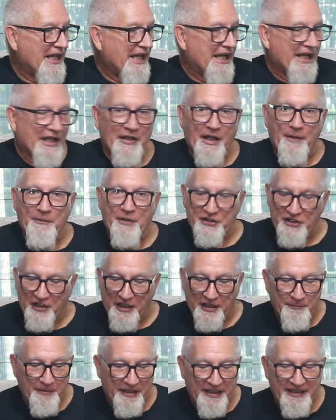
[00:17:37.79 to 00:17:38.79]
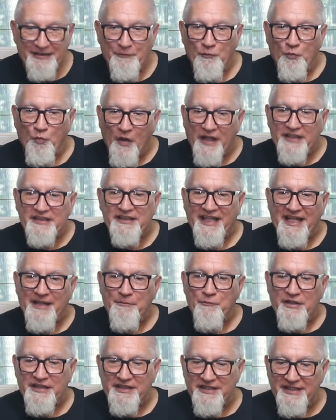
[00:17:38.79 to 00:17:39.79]
And I'm going to talk about one
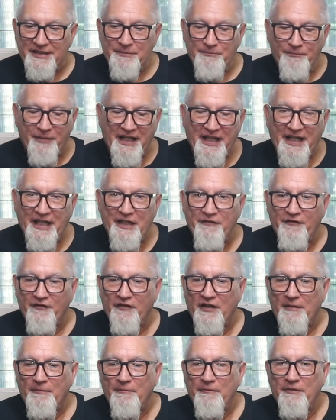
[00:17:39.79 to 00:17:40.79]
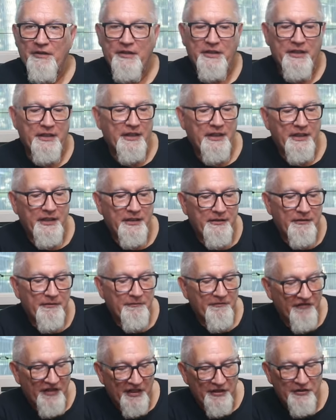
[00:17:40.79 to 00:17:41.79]
game we did buy from the
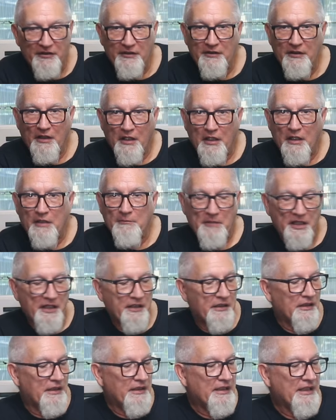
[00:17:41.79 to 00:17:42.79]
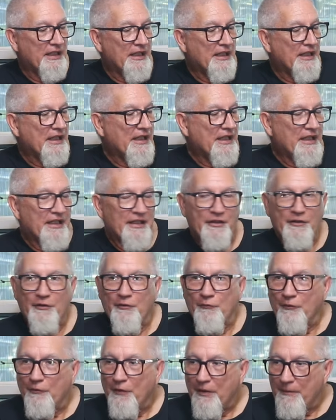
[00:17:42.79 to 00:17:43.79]
vendor hall market
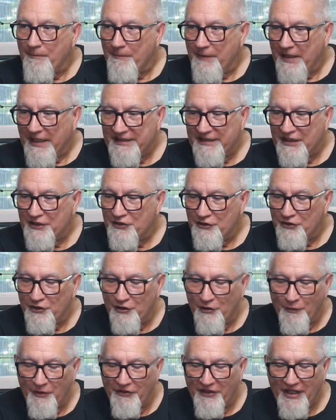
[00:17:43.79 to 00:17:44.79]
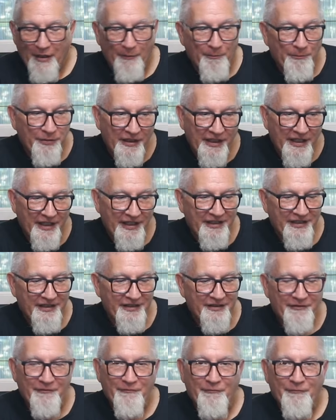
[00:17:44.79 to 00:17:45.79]
I didn't do it without playing
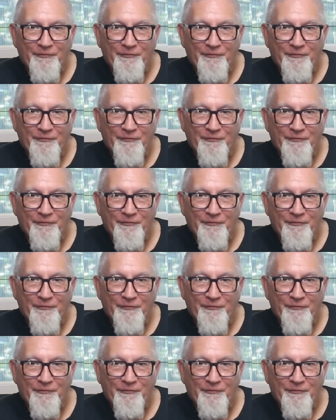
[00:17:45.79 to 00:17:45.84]
it.